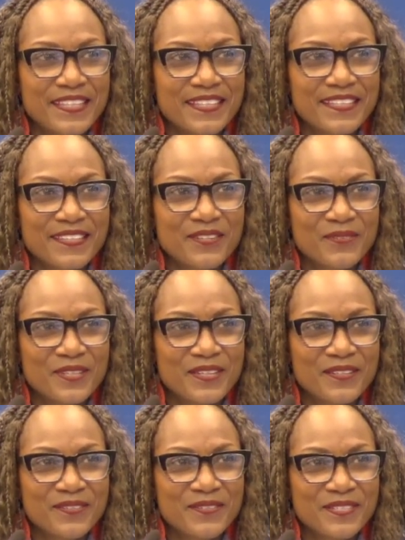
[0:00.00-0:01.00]
There we
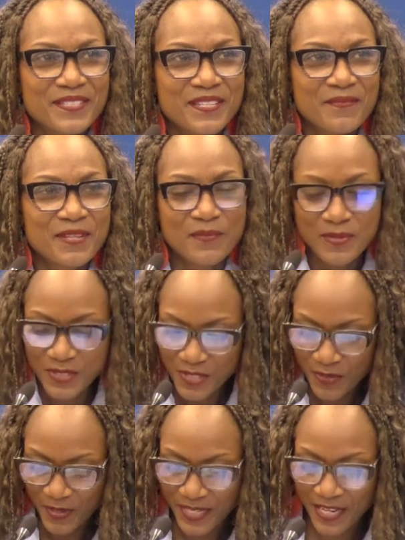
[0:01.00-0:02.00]
go. It's coming up on the
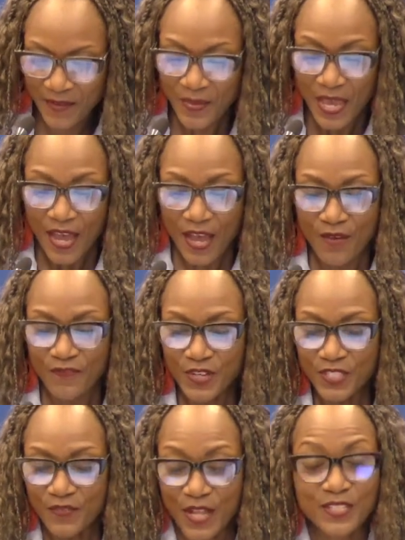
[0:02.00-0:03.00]
screen now.
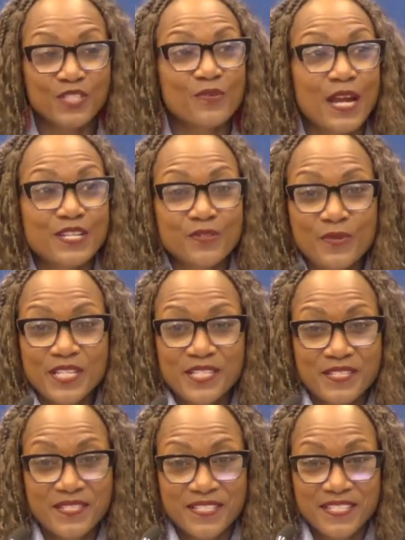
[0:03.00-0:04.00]
First of all, it's
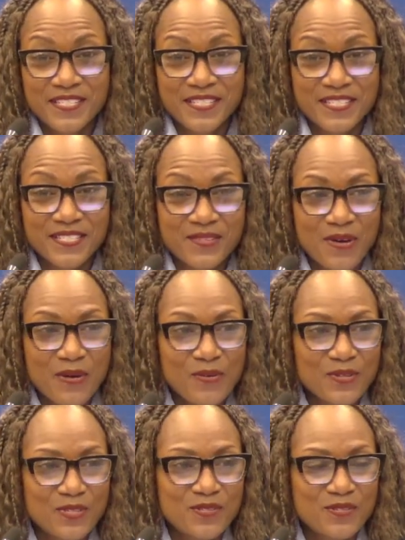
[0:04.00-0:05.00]
graduation season. So I
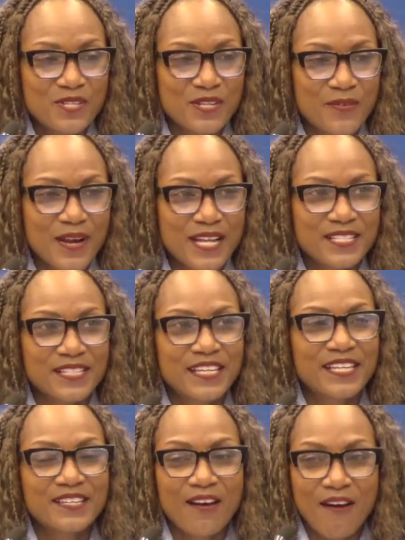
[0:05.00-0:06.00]
want to
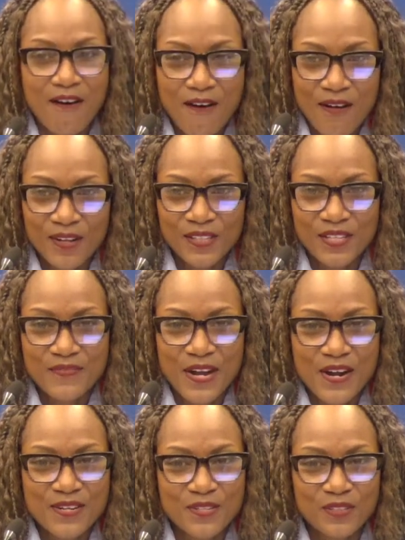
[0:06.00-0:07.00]
congratulate all of
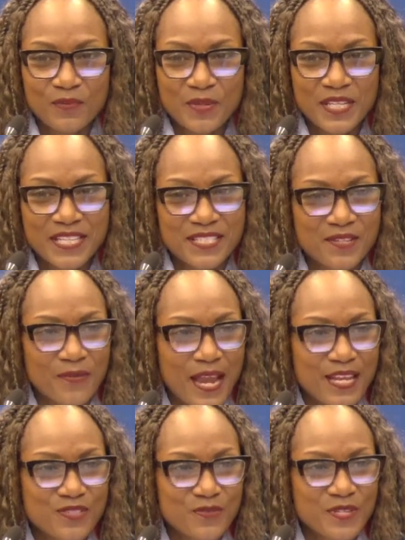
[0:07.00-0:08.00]
our NOLA PS
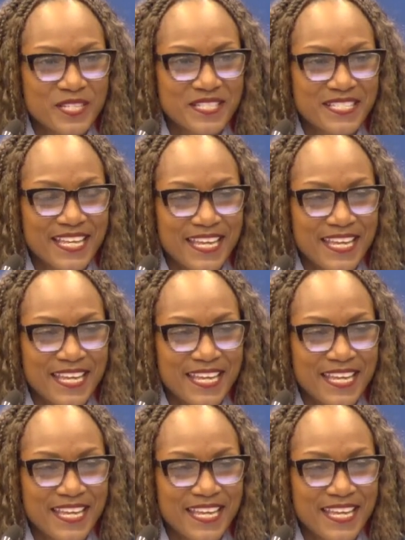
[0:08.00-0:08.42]
graduates.